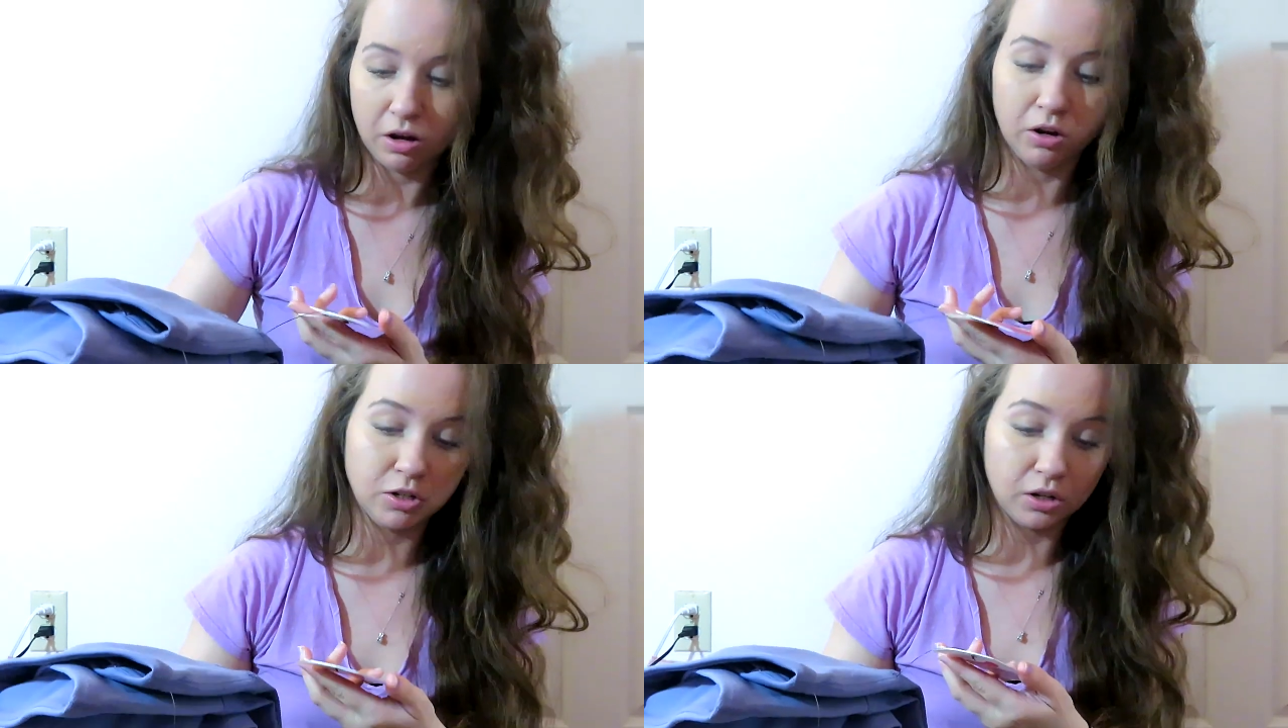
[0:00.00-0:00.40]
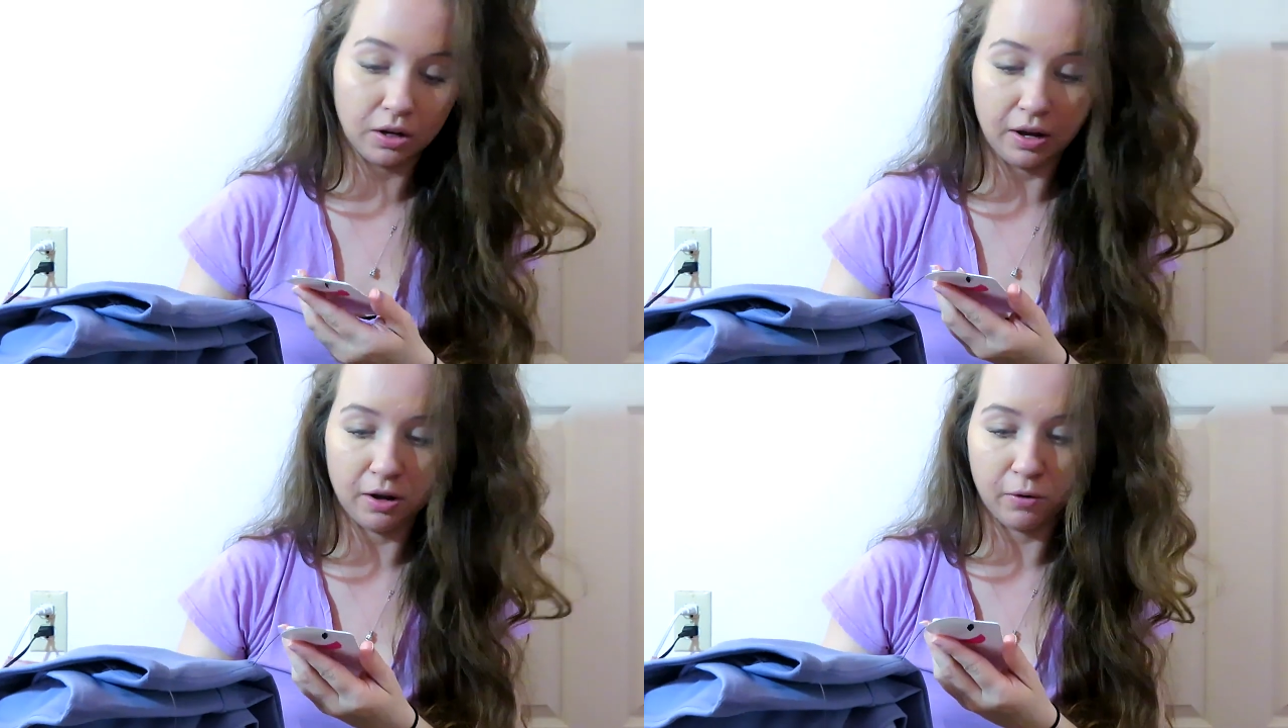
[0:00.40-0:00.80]
And is
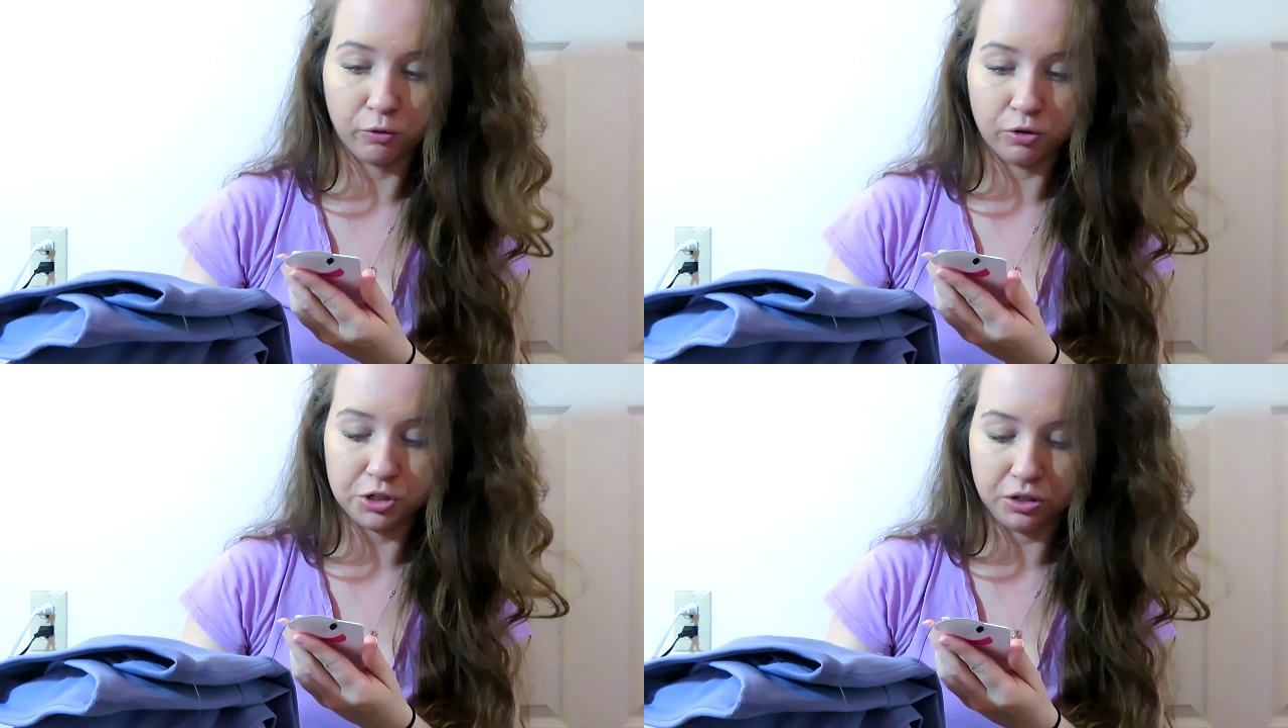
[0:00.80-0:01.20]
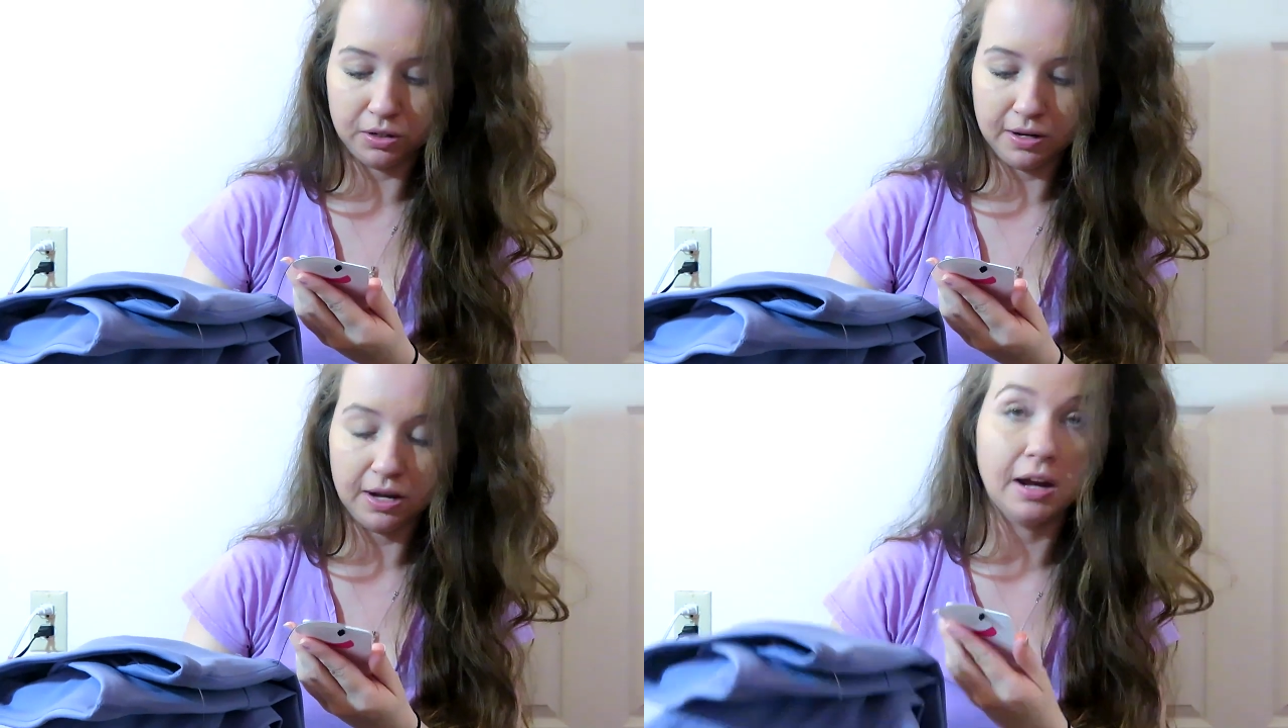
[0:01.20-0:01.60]
again
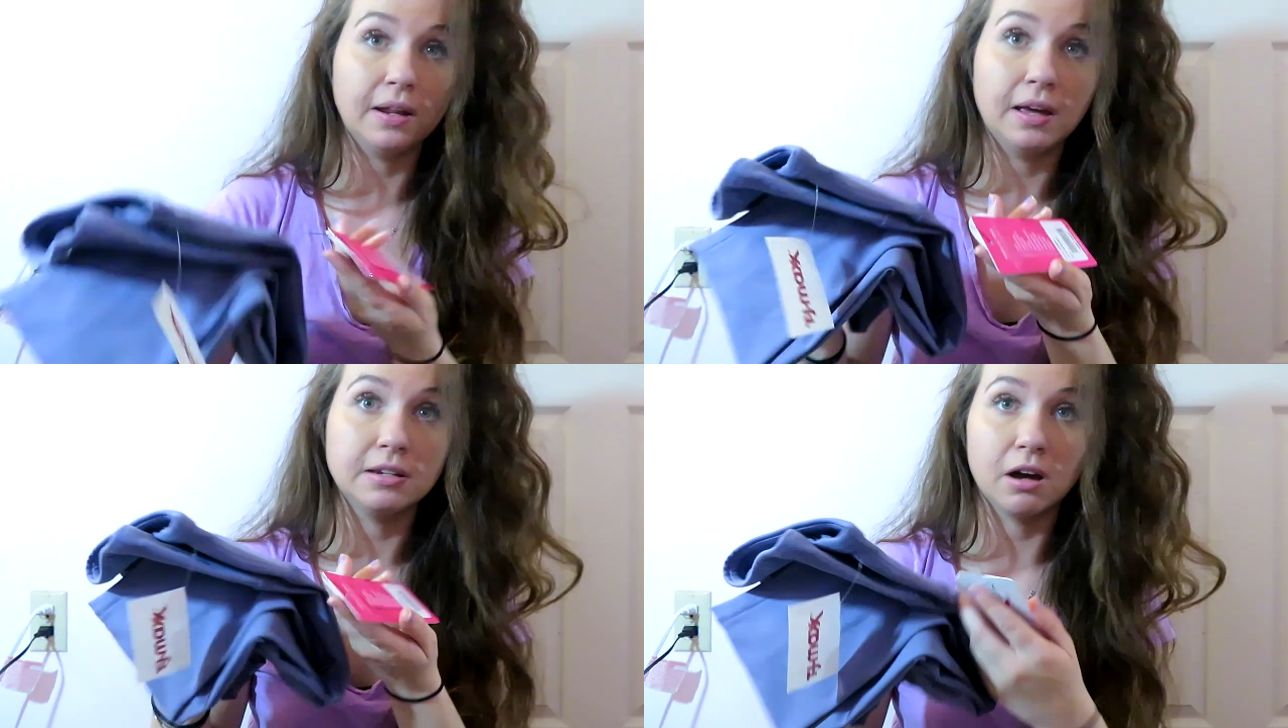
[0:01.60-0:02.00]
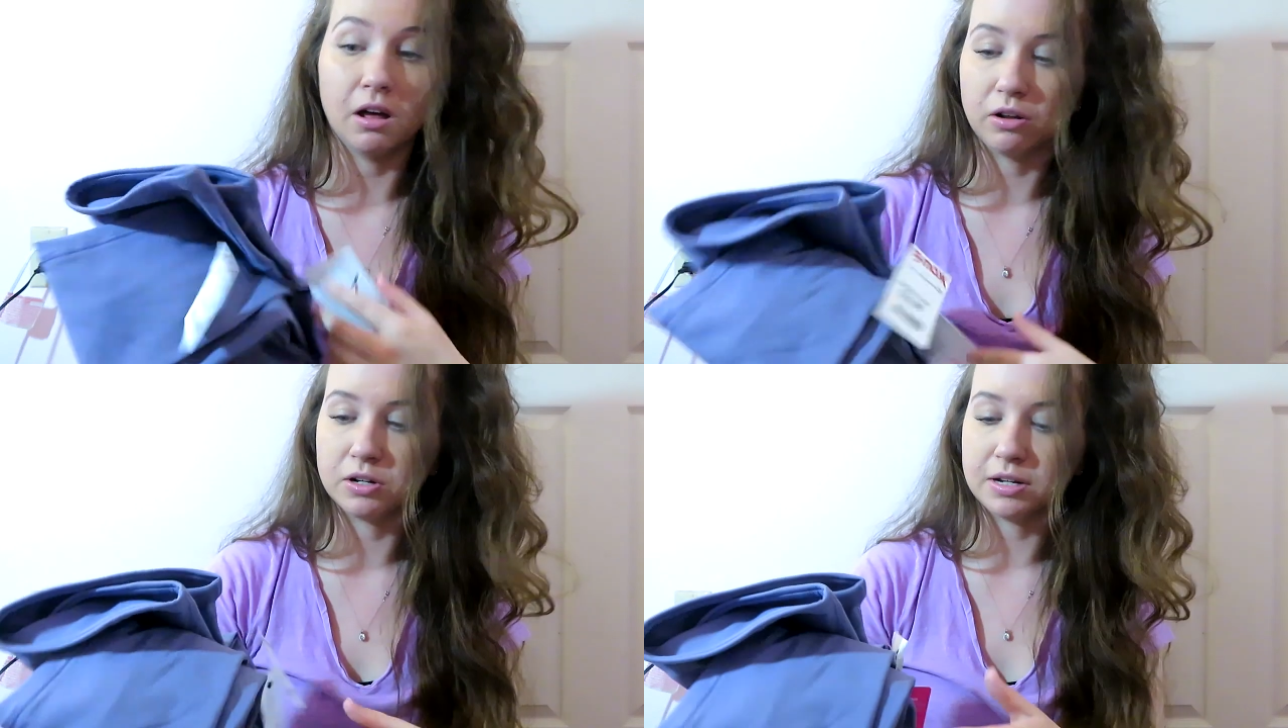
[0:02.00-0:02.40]
originally
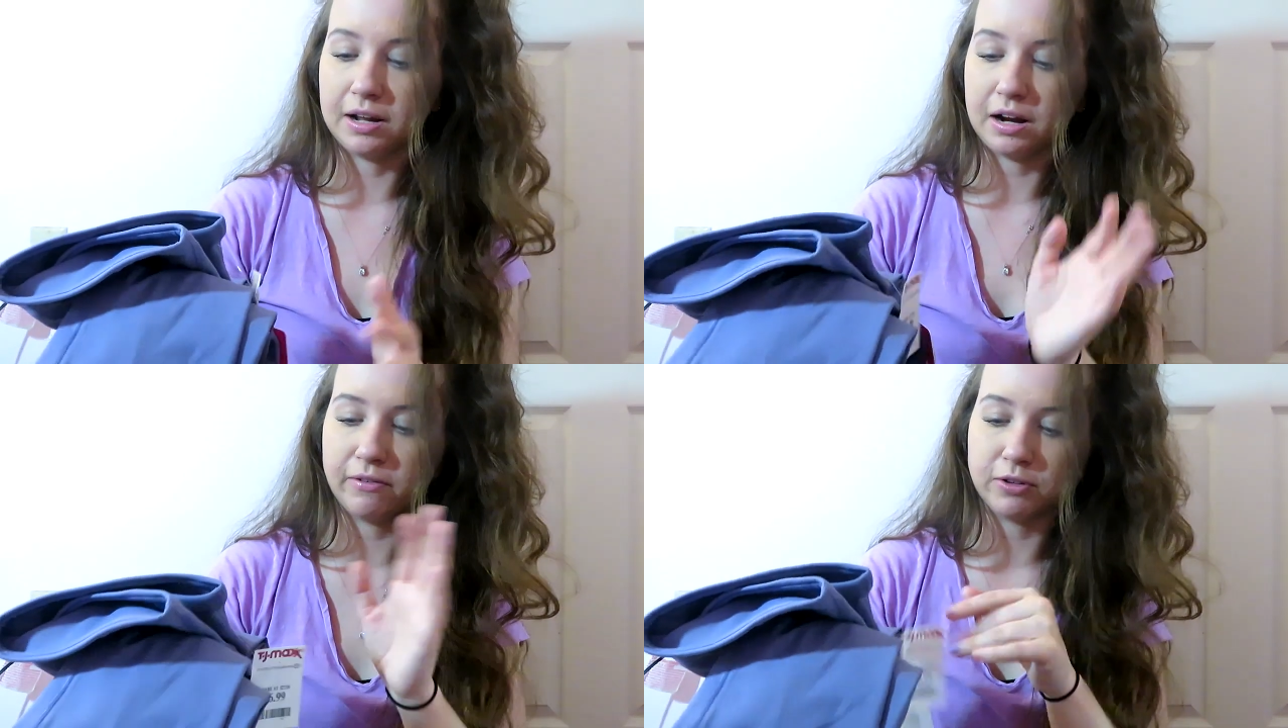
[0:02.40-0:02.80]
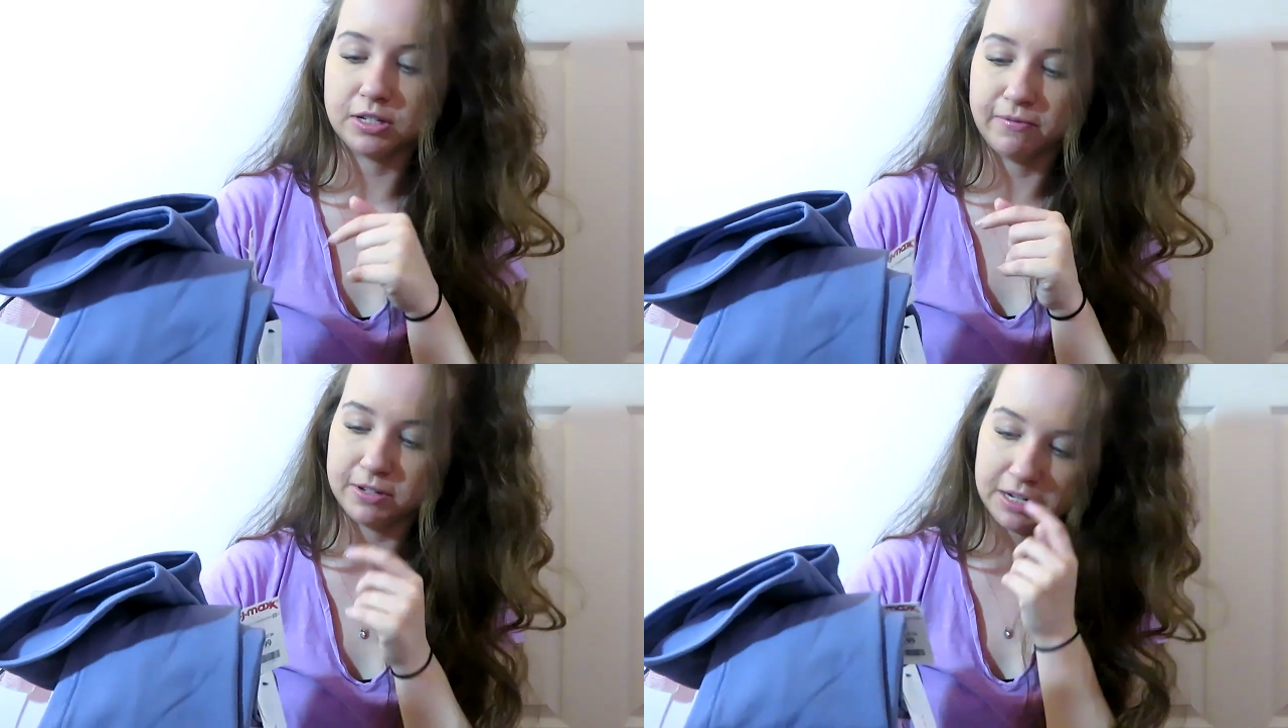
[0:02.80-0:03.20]
$88 and I got for
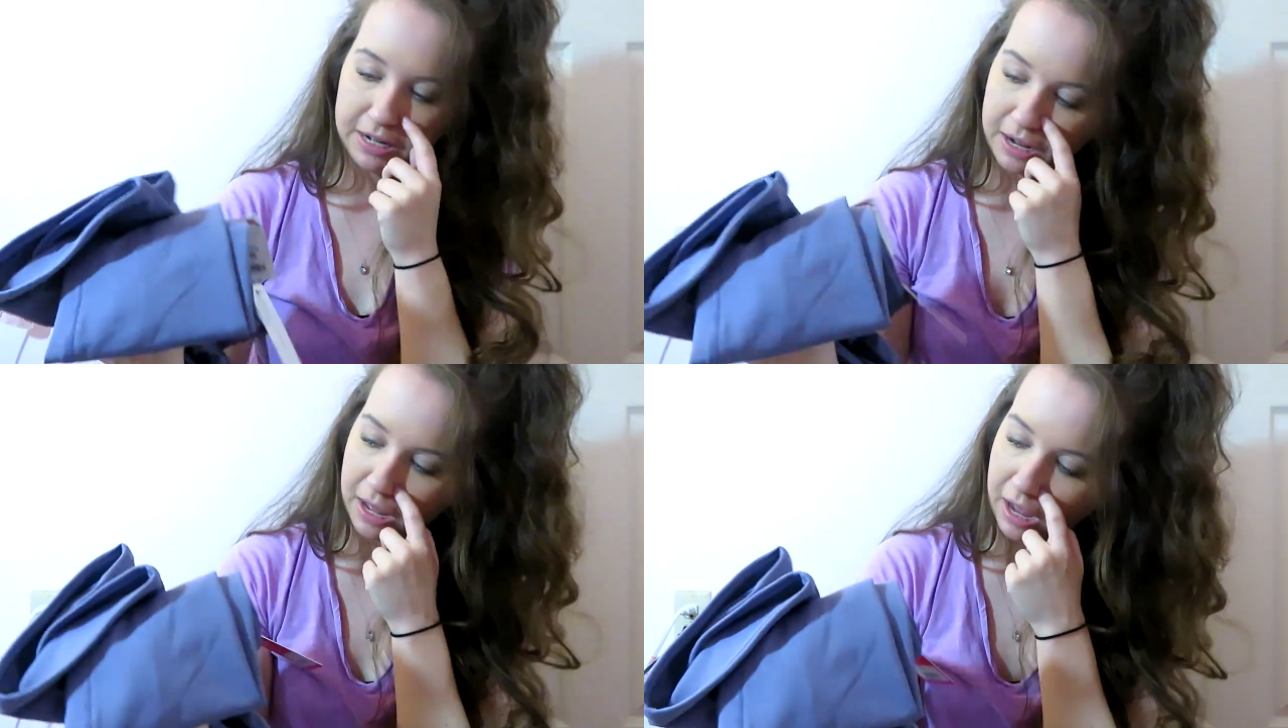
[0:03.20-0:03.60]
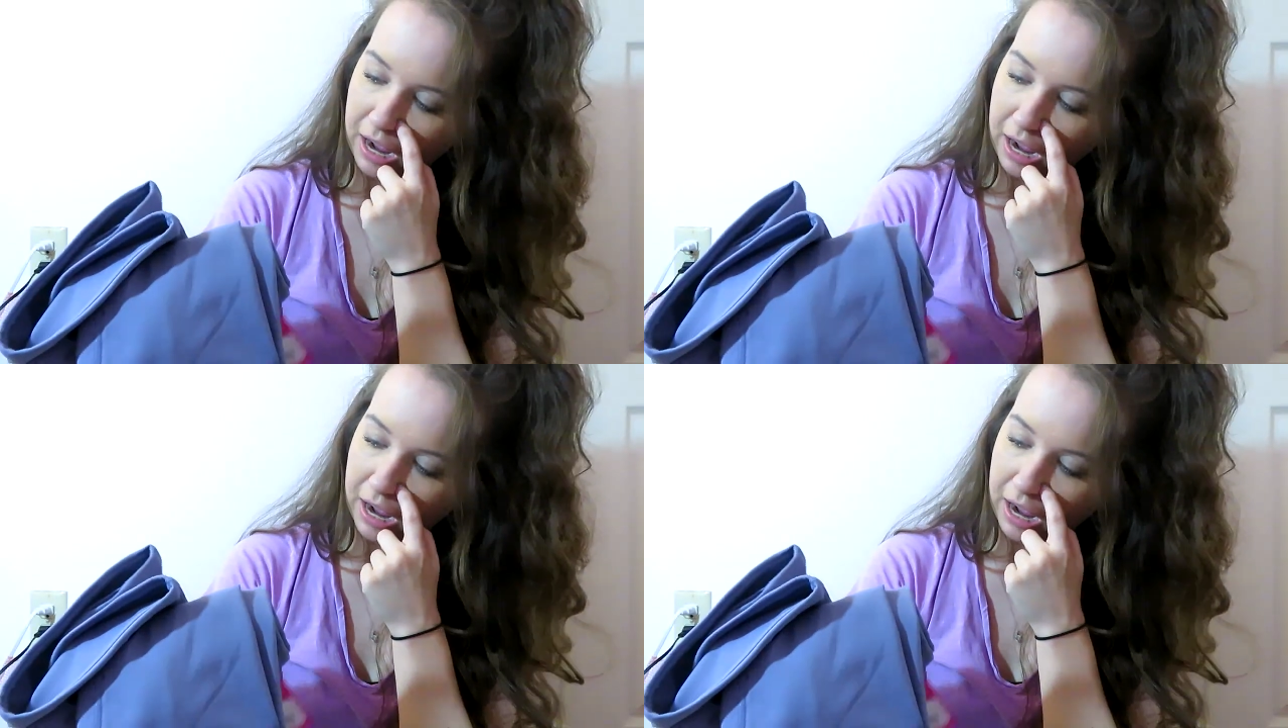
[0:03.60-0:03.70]
17